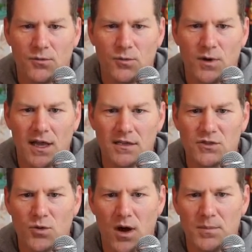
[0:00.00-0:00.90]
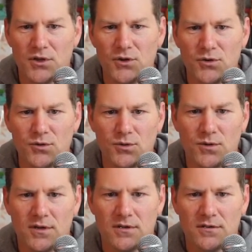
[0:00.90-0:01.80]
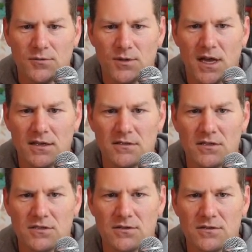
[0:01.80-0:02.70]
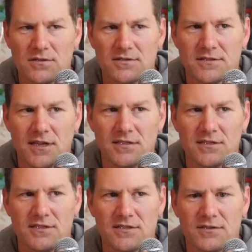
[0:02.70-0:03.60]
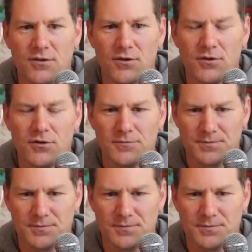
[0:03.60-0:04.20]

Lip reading: We got Swablu. We got Duskull.